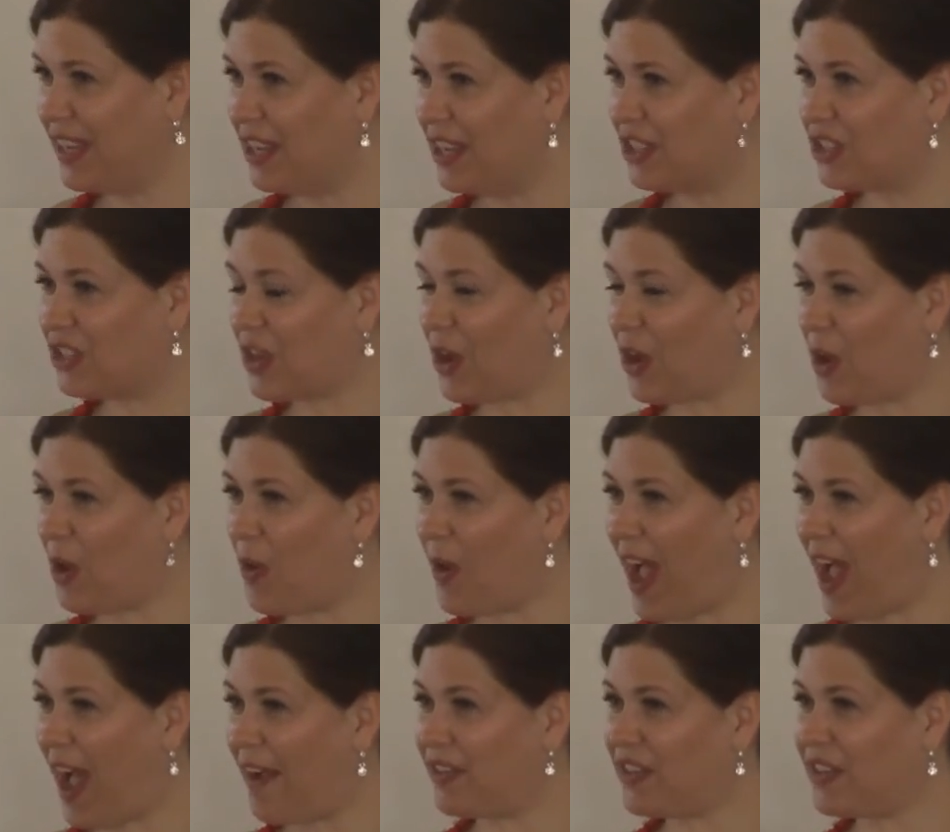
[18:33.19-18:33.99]
So
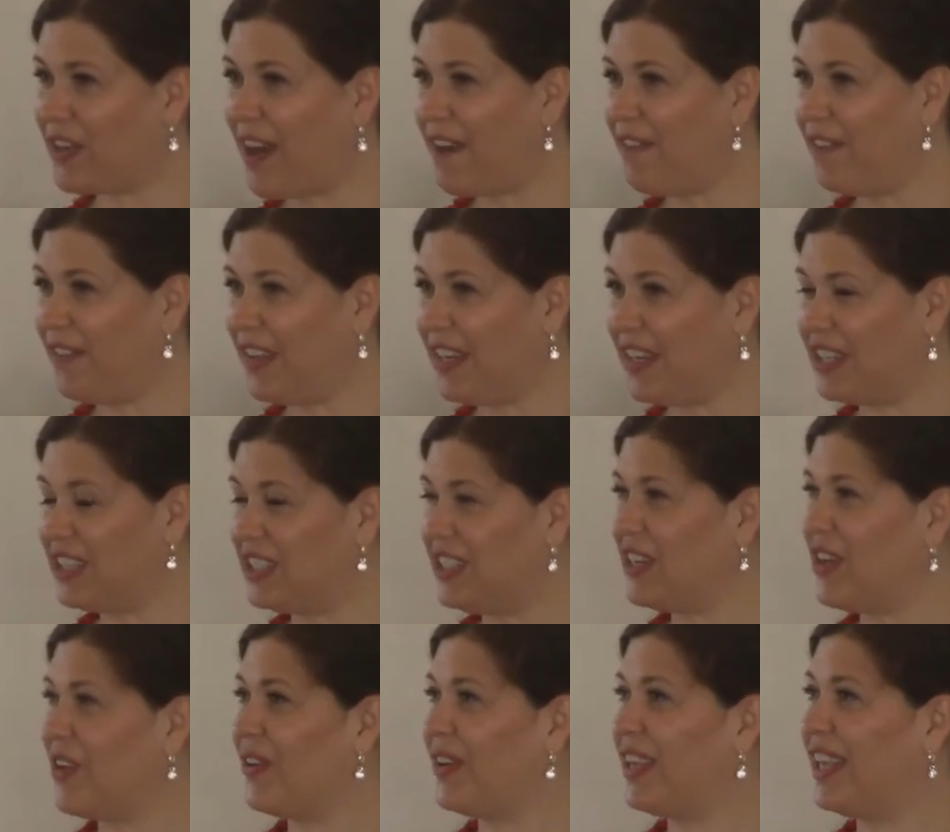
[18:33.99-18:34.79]
after I finished,
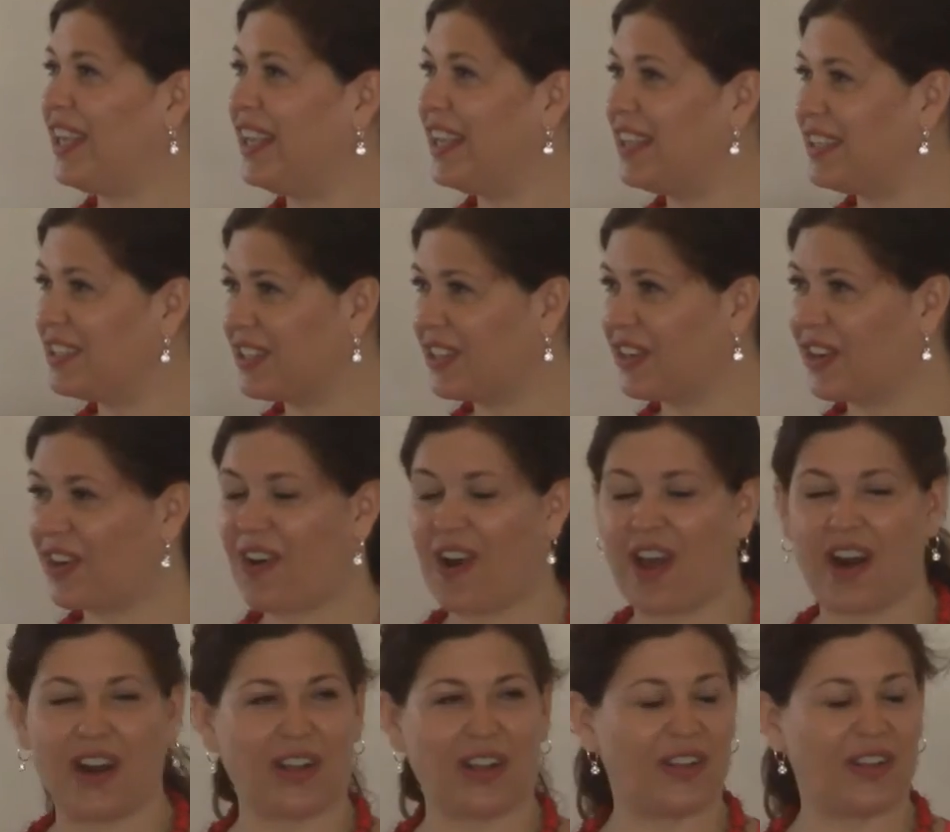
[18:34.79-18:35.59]
you know, Kings and
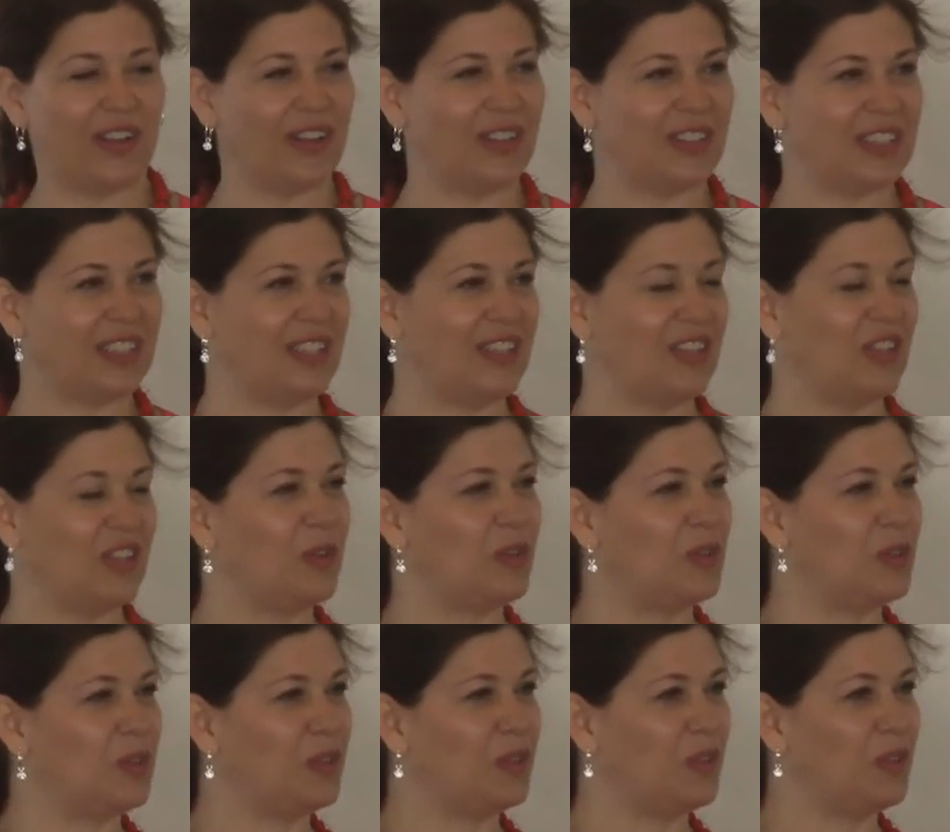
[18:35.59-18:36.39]
Chronicles, and then
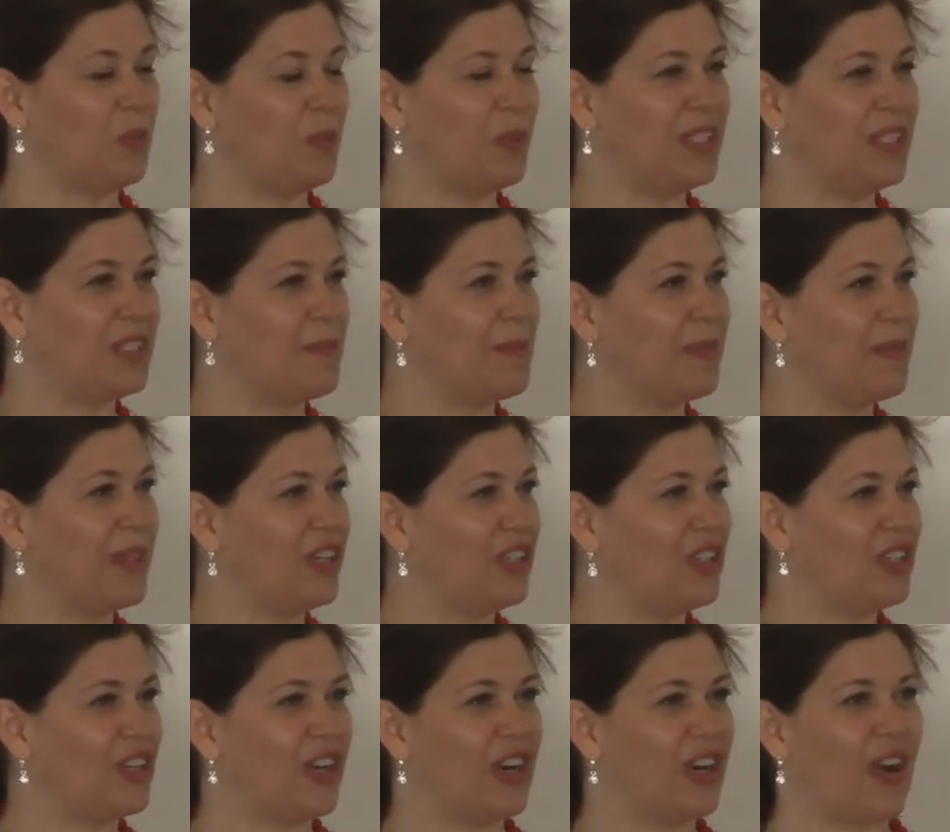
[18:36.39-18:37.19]
there's the wisdom
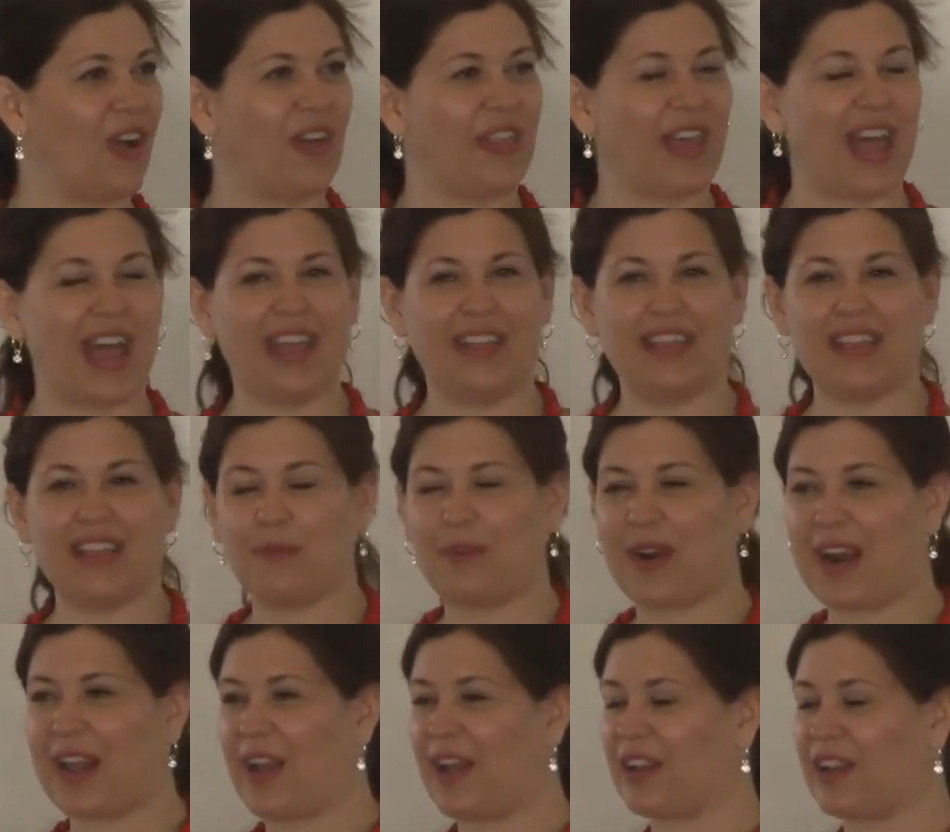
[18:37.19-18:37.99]
literature and all that, and then
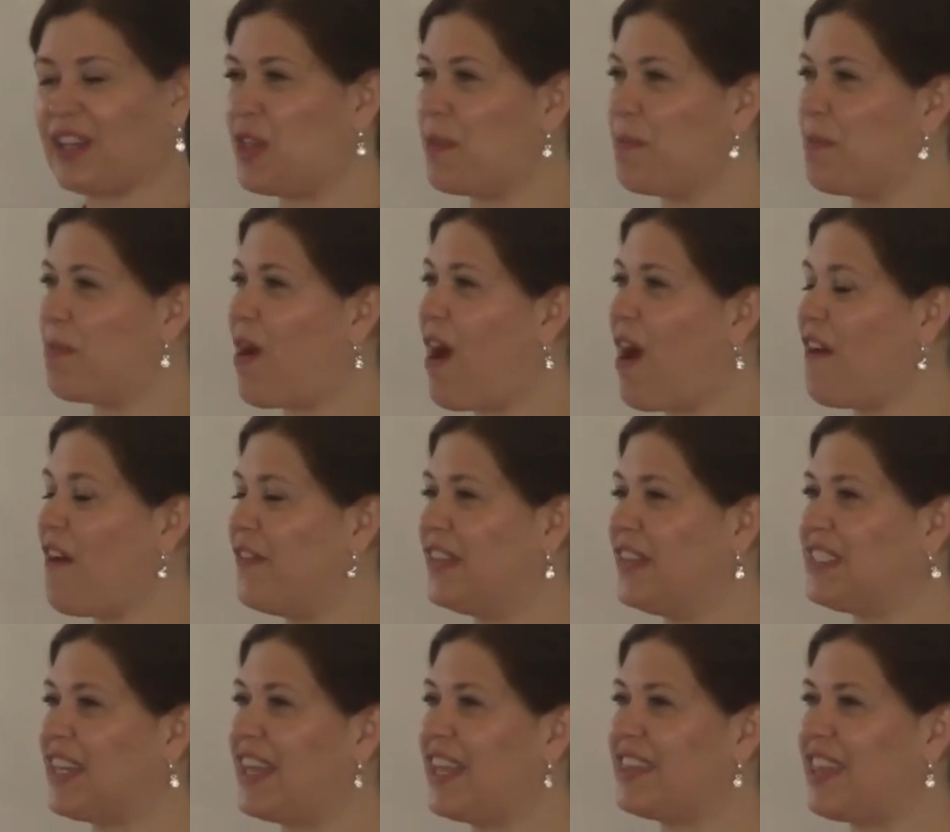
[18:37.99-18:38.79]
when I got to the
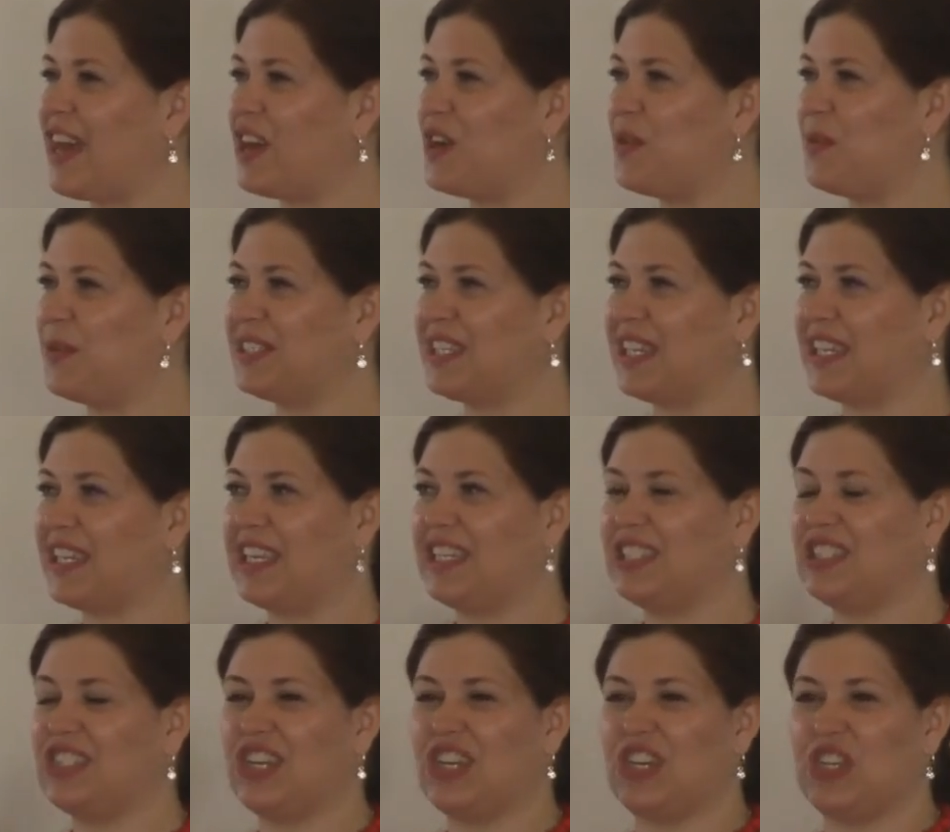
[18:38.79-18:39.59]
prophets, I thought it was a
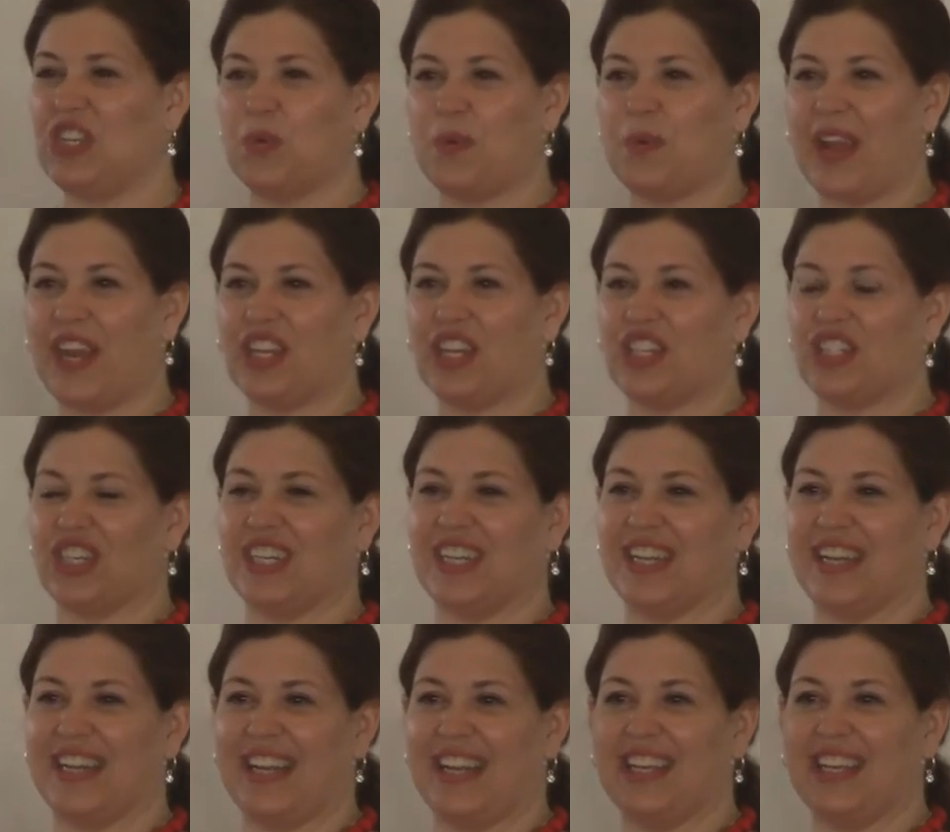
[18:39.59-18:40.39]
continuation
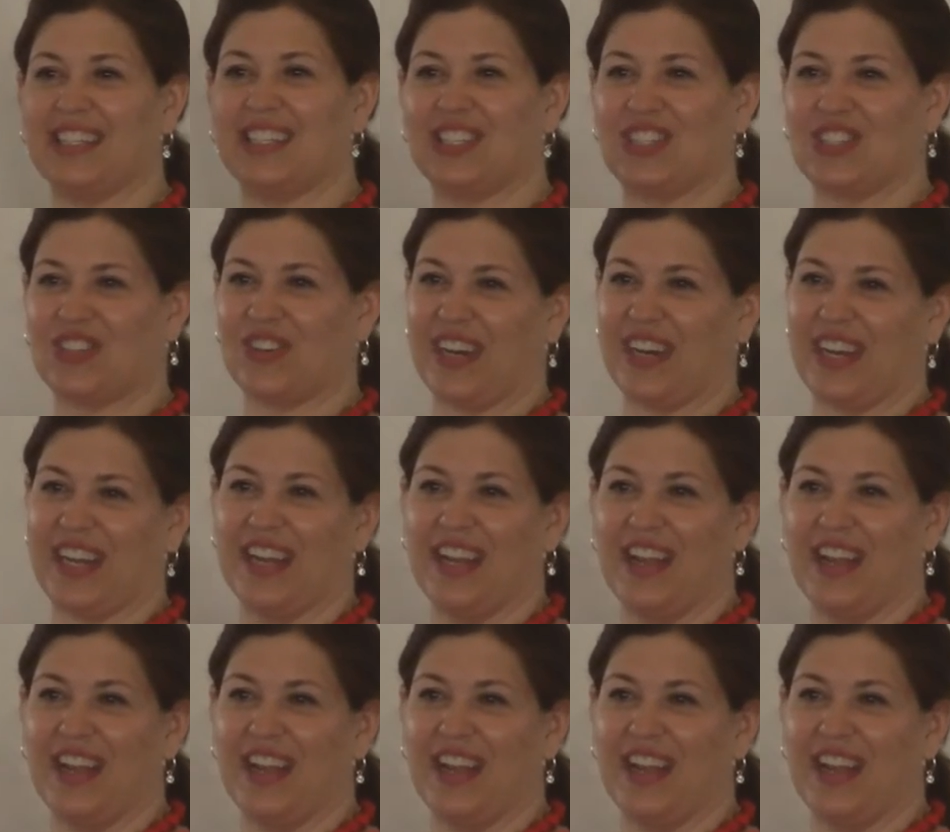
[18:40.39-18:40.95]
in history